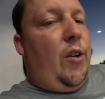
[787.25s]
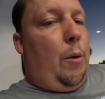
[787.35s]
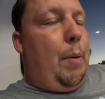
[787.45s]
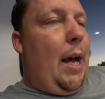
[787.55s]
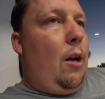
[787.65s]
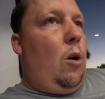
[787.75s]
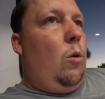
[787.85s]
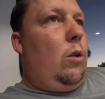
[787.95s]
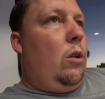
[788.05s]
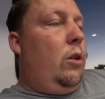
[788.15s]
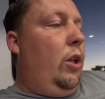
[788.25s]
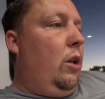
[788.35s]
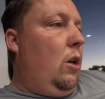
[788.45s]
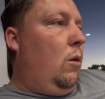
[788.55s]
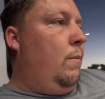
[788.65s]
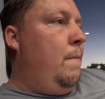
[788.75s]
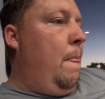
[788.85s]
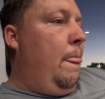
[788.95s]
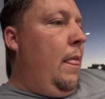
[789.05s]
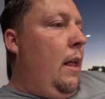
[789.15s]
if you're a pet owner, you know.
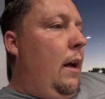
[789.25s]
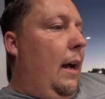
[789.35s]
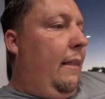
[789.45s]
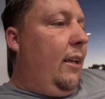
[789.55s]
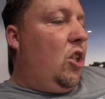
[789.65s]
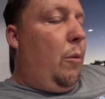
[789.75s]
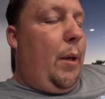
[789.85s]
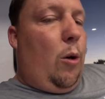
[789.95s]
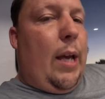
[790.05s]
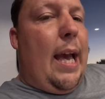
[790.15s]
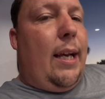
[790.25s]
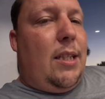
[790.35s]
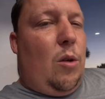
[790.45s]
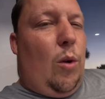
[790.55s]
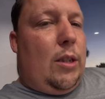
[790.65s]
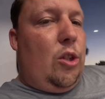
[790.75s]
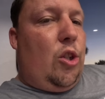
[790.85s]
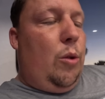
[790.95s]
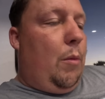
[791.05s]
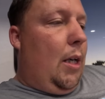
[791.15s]
I think she'll be okay because it wasn't
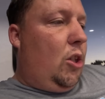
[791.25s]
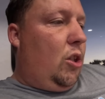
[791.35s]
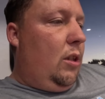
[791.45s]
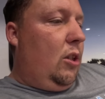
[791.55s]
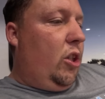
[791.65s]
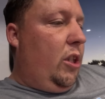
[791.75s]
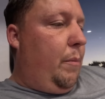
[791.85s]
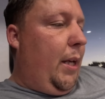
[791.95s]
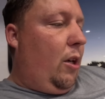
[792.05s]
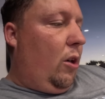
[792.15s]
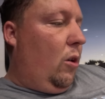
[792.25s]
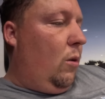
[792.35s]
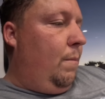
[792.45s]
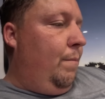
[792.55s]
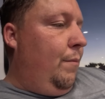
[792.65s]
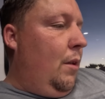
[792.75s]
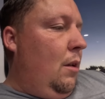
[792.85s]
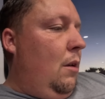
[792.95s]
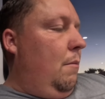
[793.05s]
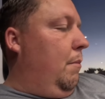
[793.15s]
too much and she's a big girl.
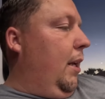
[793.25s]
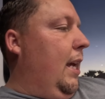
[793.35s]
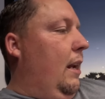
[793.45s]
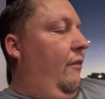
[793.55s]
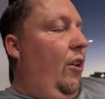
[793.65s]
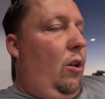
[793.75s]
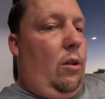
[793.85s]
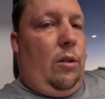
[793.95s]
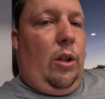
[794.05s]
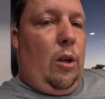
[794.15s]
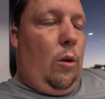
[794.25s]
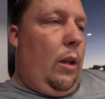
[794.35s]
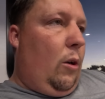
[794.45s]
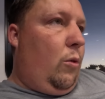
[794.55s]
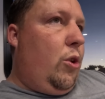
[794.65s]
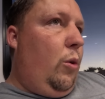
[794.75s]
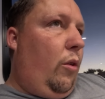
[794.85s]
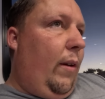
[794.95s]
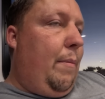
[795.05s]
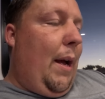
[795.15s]
But again, if you're, you know, a little
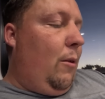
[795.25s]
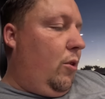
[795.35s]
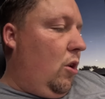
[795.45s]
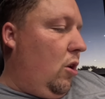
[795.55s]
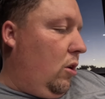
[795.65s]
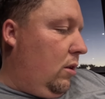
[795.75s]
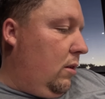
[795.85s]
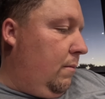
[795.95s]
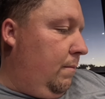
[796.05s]
2-3 pound dog,